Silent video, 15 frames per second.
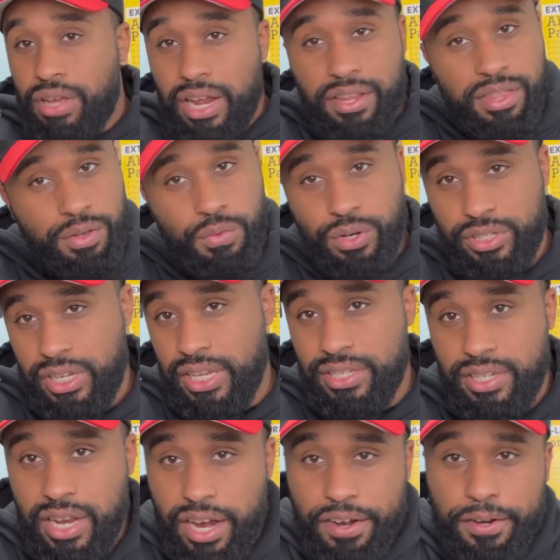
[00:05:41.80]
you got to think worst
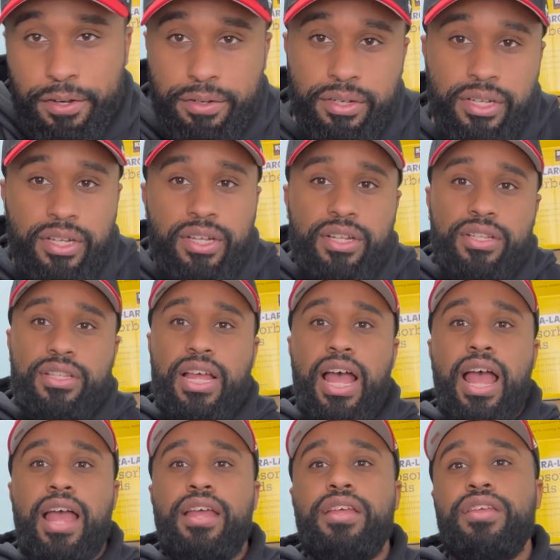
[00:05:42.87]
case scenario,
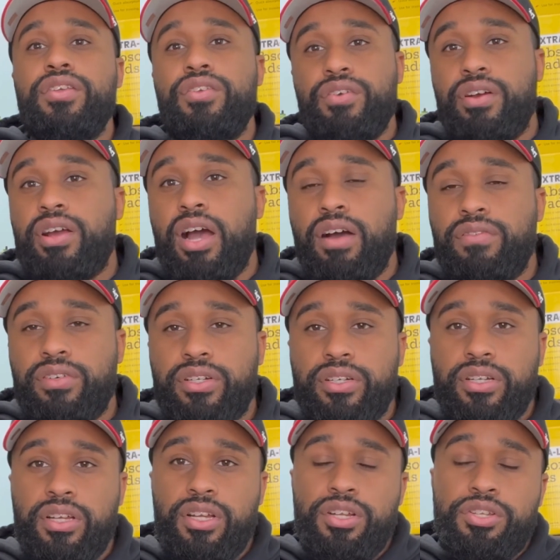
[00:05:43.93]
that you're
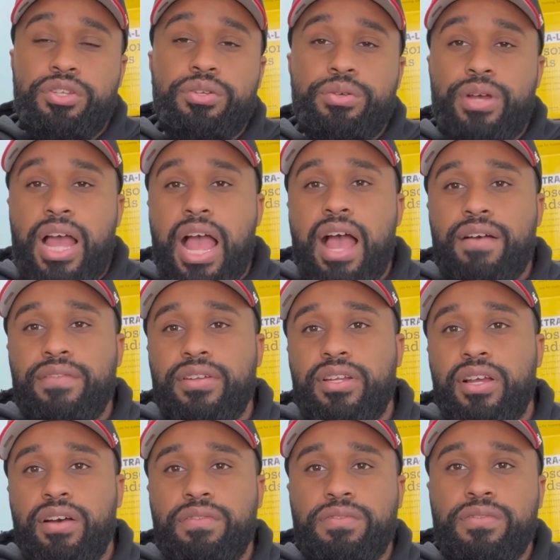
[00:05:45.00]
covered. Do you have
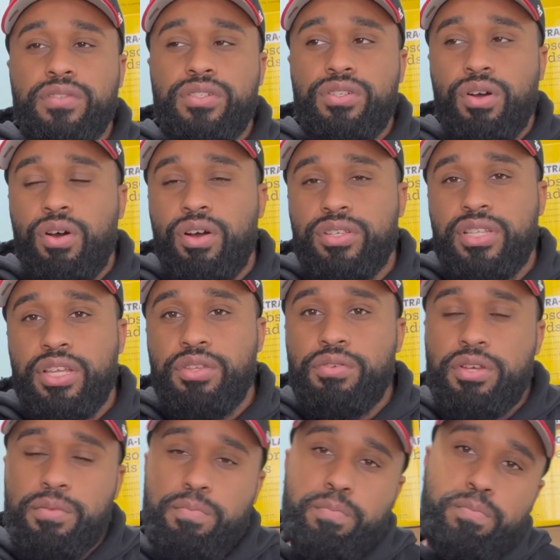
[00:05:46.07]
enough dogs that
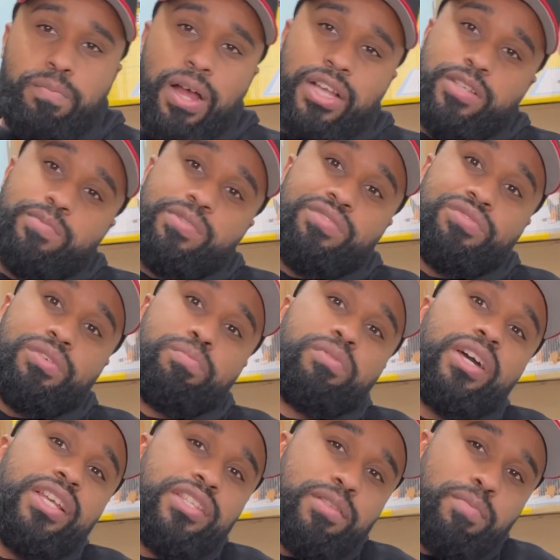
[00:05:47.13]
you could possibly
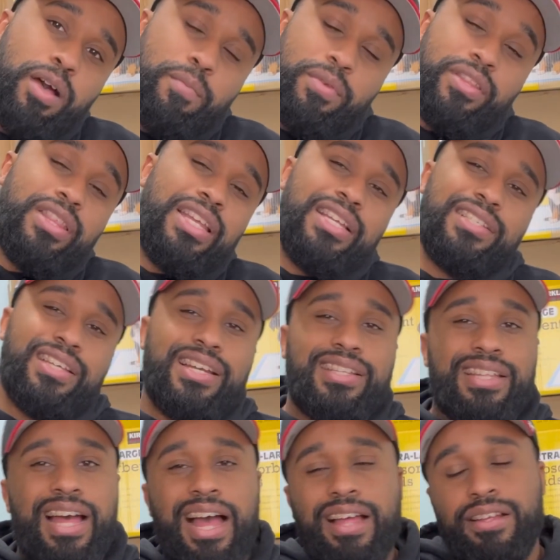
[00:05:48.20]
replace the puppy? Things
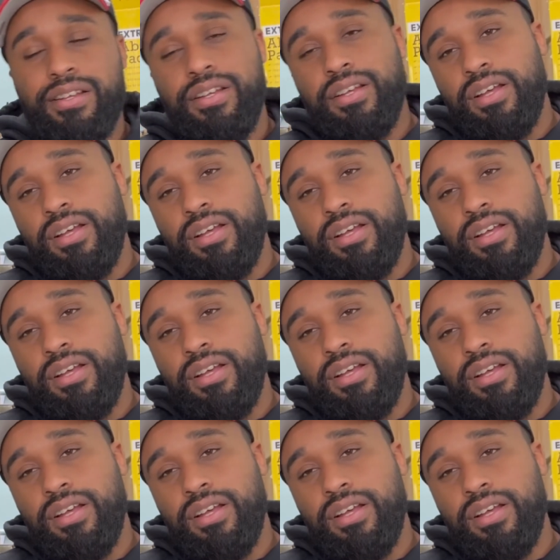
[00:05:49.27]
like that.